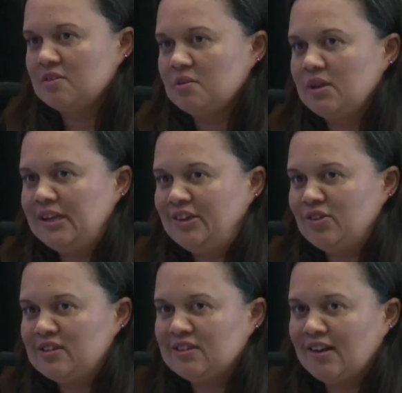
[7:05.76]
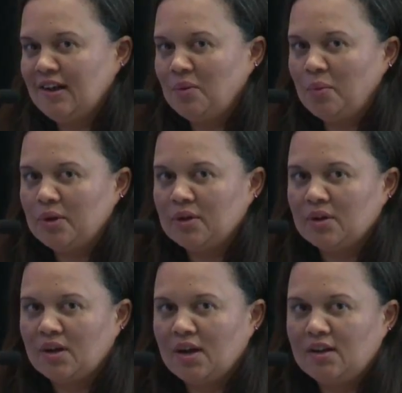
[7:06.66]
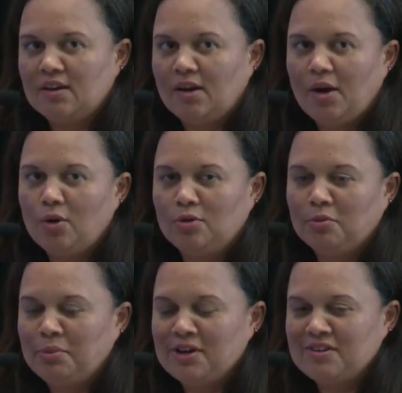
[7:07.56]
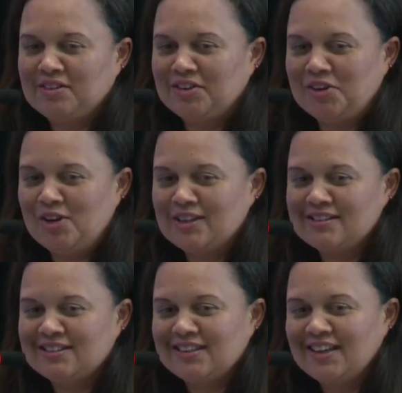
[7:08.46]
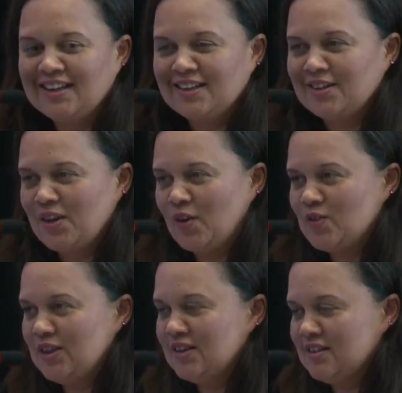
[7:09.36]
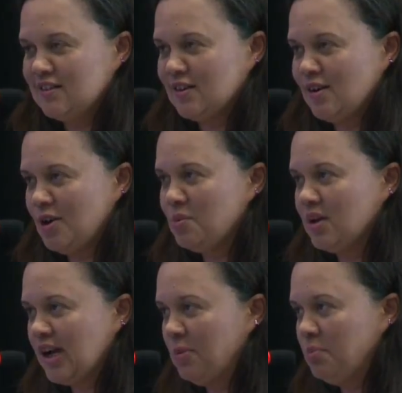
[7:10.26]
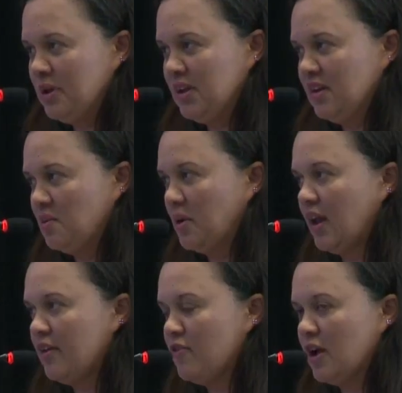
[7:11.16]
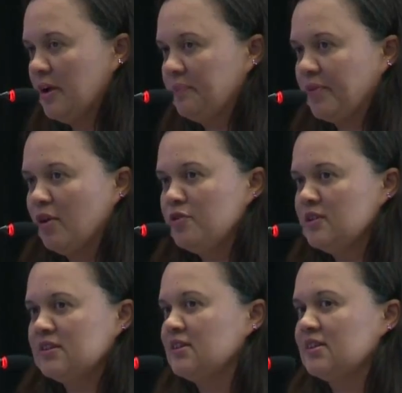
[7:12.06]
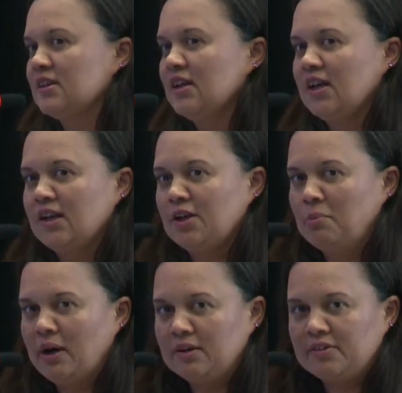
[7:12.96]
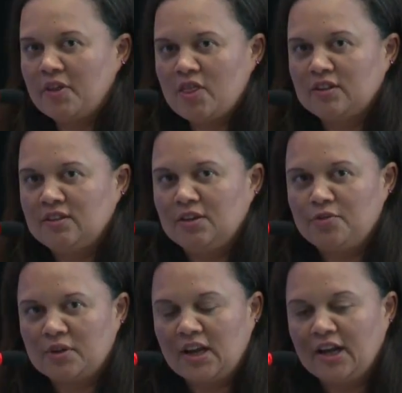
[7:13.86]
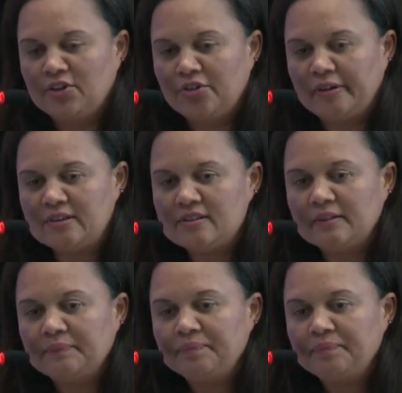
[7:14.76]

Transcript: really just our own personal list. As NYNAS is a global company, and we have offices in about 30 different countries.